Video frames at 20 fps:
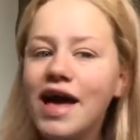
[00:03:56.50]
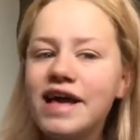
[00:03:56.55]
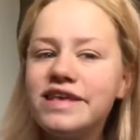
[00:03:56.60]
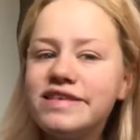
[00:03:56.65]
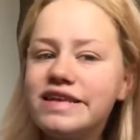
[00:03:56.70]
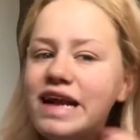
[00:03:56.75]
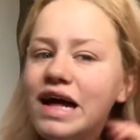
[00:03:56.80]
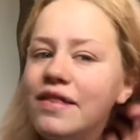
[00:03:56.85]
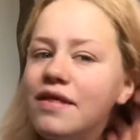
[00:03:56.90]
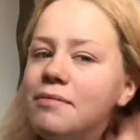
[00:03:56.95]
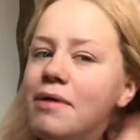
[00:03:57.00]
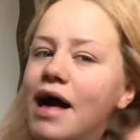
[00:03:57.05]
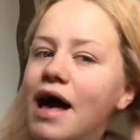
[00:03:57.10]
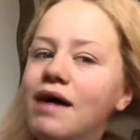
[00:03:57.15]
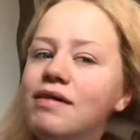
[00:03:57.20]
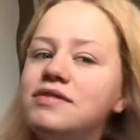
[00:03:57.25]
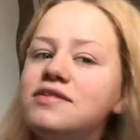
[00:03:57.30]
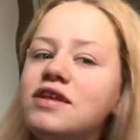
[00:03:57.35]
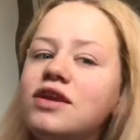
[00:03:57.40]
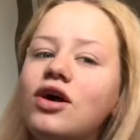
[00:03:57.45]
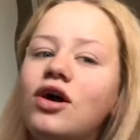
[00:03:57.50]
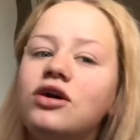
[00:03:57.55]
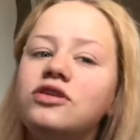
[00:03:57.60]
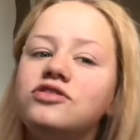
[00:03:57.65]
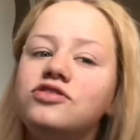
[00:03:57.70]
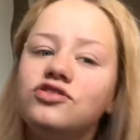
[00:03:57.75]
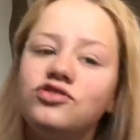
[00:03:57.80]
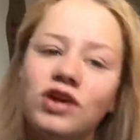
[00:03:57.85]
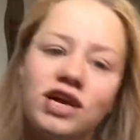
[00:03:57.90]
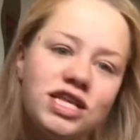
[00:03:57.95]
So now that my hair is a lot
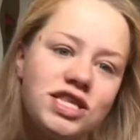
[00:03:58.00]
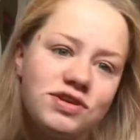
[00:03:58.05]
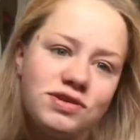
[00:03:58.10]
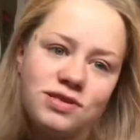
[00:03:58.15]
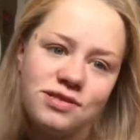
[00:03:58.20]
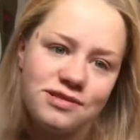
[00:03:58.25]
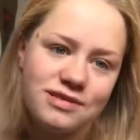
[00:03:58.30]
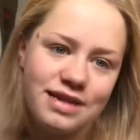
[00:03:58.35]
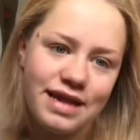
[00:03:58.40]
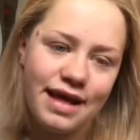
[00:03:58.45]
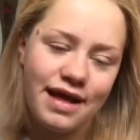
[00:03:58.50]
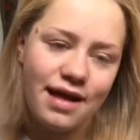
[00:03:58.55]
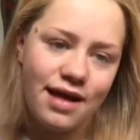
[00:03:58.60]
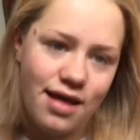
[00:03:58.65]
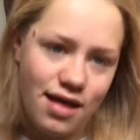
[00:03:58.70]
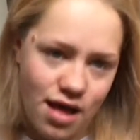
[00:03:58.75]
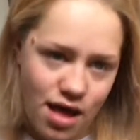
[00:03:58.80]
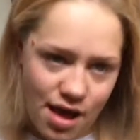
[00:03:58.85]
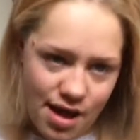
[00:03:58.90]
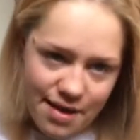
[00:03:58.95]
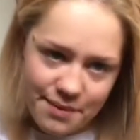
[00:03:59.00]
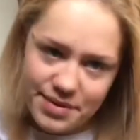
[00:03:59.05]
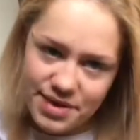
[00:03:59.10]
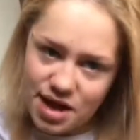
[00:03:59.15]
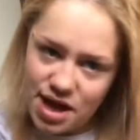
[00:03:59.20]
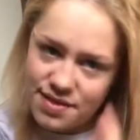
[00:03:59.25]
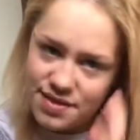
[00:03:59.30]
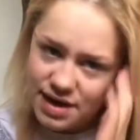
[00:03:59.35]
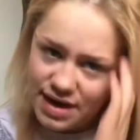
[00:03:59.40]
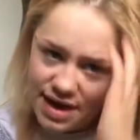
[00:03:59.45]
straighter and sleeker, I would
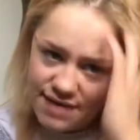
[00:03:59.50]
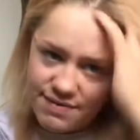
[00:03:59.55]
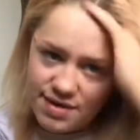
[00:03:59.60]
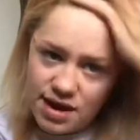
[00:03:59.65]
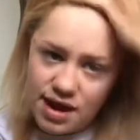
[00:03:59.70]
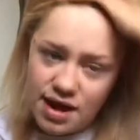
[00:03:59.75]
either leave it